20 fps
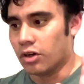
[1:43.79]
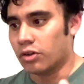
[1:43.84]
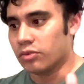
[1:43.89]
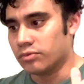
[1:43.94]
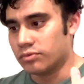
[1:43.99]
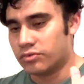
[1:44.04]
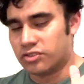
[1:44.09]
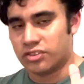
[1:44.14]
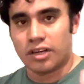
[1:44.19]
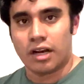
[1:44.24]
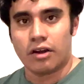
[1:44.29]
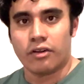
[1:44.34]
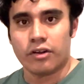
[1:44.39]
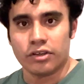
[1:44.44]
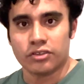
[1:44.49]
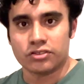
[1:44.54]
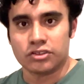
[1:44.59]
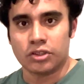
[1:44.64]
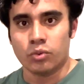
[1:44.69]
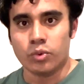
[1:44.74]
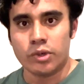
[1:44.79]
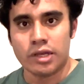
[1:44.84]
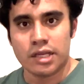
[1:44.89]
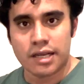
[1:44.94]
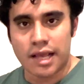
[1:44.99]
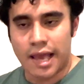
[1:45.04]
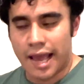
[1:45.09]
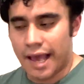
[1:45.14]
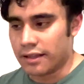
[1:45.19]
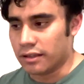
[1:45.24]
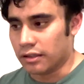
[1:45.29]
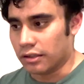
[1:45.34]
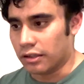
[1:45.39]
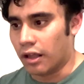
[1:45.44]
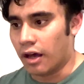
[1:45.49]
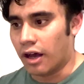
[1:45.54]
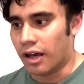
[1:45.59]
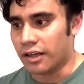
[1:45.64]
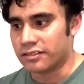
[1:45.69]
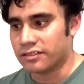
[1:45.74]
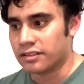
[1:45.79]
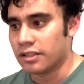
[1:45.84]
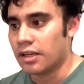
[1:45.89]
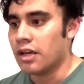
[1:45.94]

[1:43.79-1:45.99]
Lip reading: scenarios, the win and the loss.